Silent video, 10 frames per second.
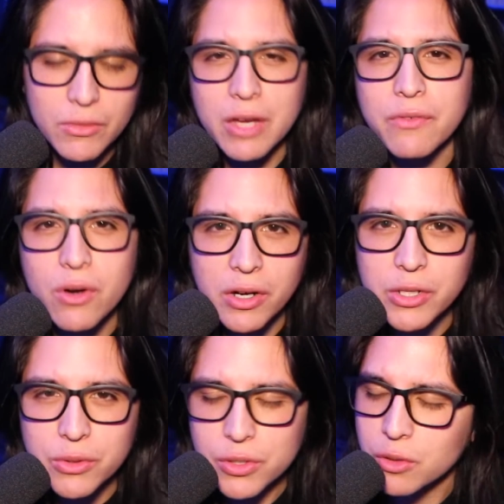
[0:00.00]
if you're on
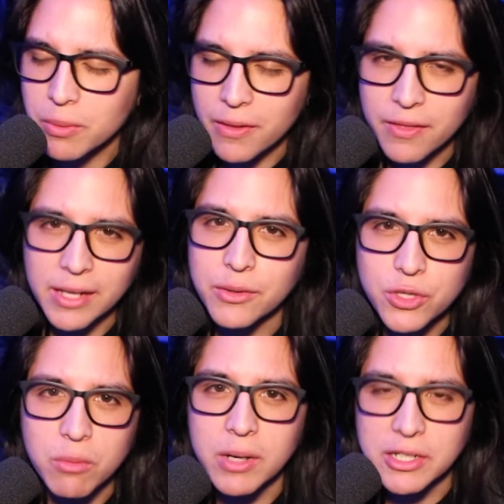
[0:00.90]
YouTube, thank you
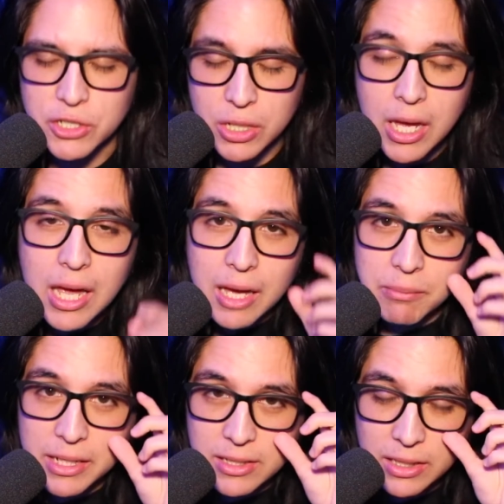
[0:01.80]
so much. It
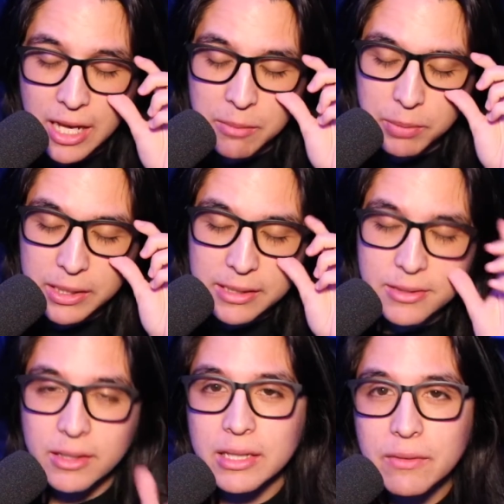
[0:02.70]
means a lot.
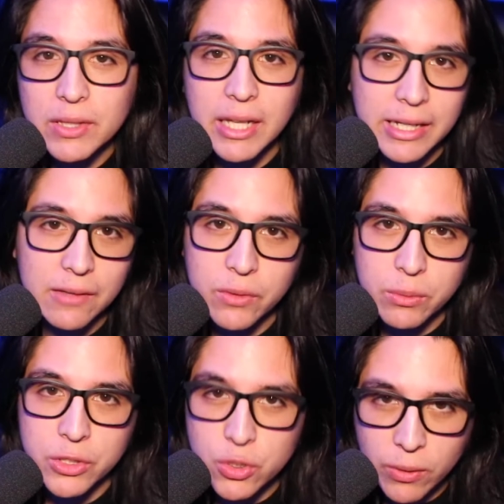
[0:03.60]
Please leave a like if you
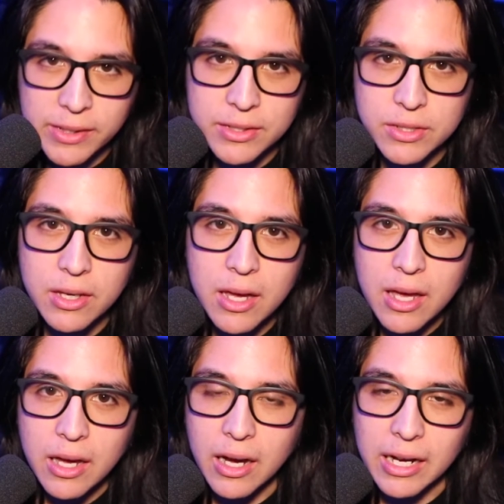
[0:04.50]
enjoy this
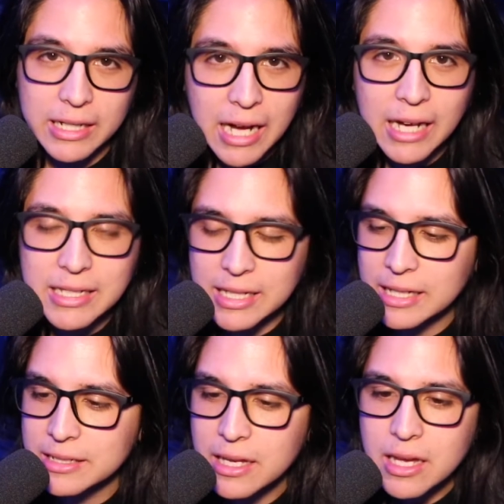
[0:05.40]
uh,
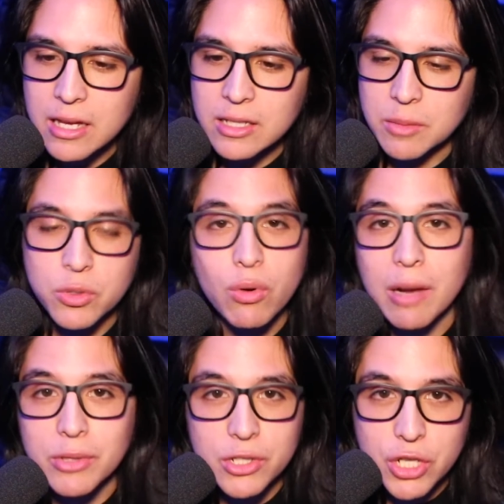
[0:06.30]
content.
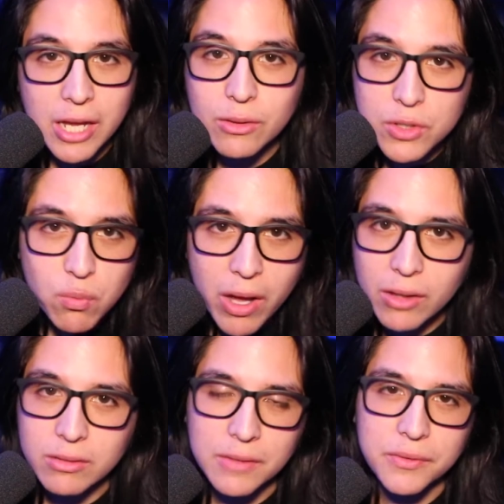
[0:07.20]
Subscribe to the channel as
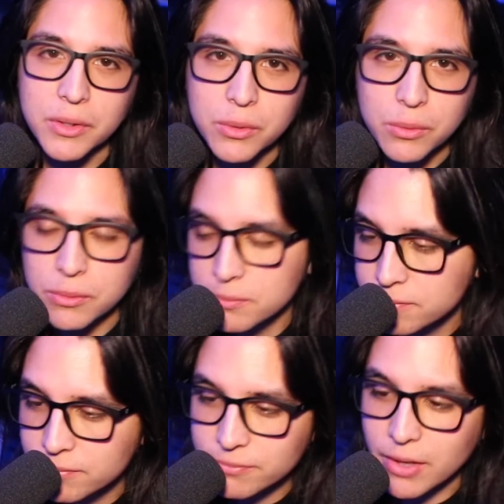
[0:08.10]
well if you
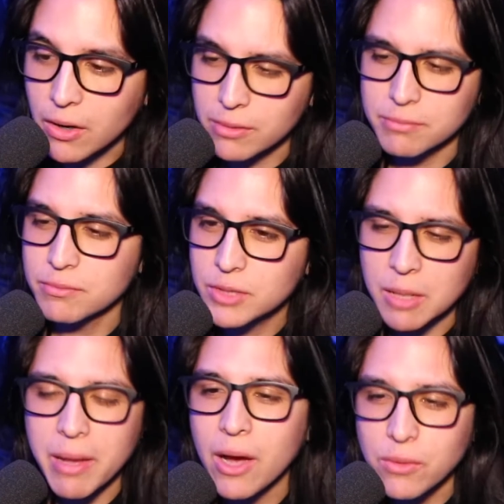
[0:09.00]
are
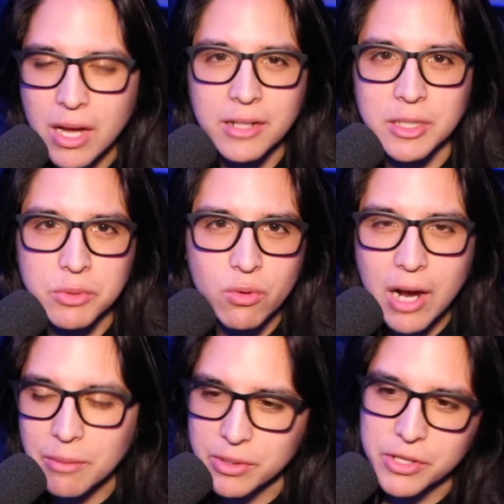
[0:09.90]
somehow not
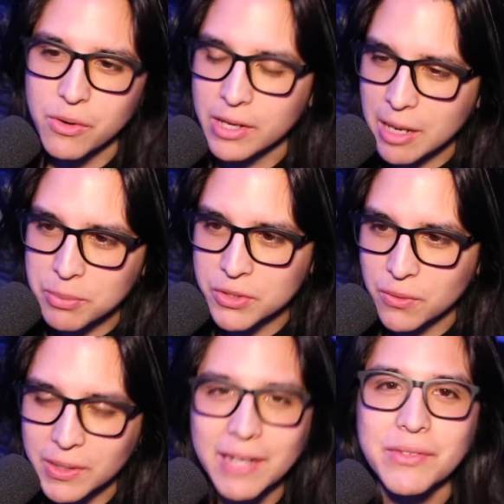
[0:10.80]
subscribed and you're on
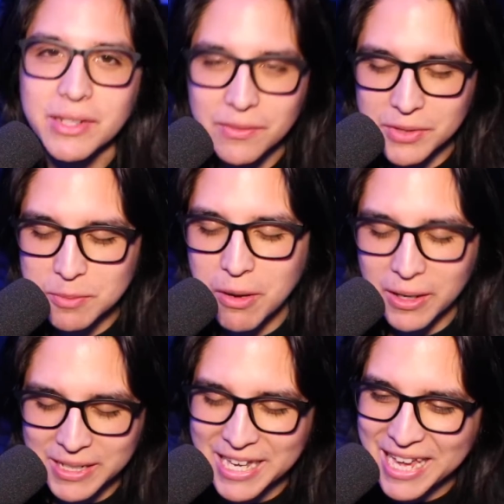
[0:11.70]
episode eleven of this
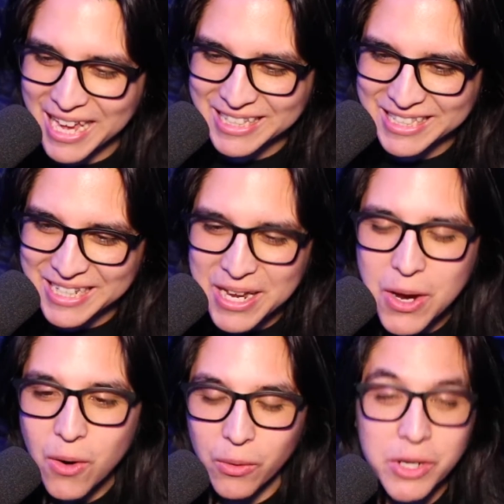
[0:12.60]
podcast,
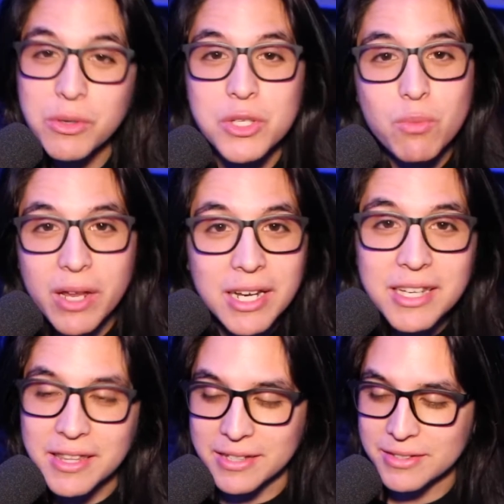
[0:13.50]
or you just run
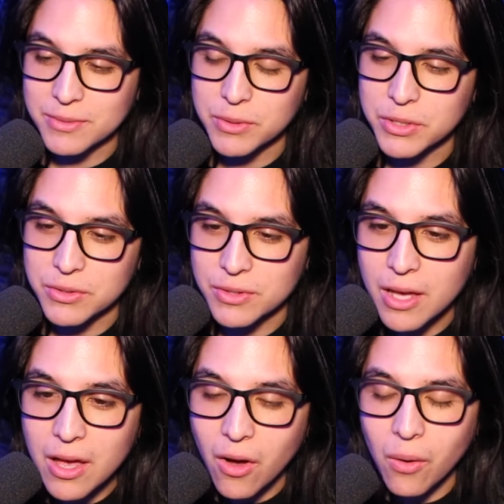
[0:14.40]
into this, which is
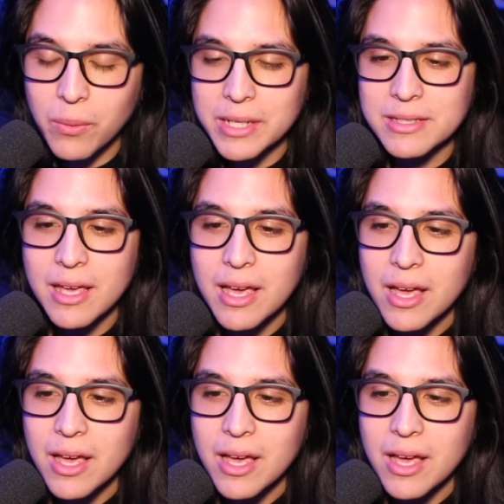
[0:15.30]
always